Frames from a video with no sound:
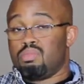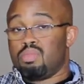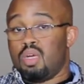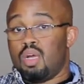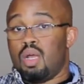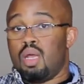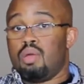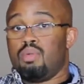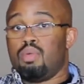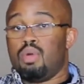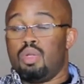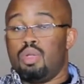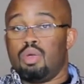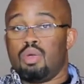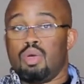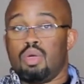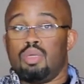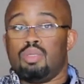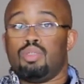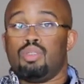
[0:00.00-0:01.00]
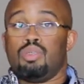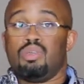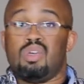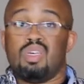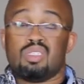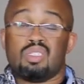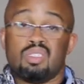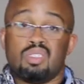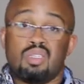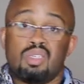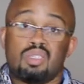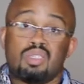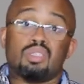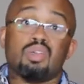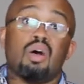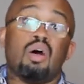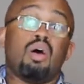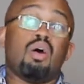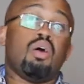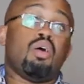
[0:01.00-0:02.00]
all right, what you're going to do is
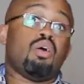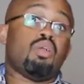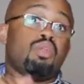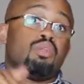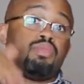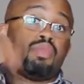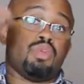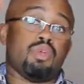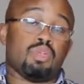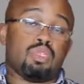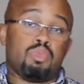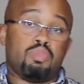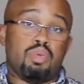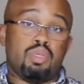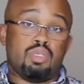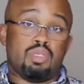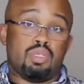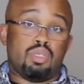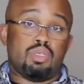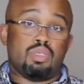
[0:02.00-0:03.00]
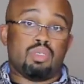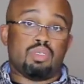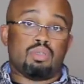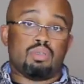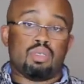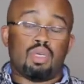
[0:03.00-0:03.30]
list all of your expenses.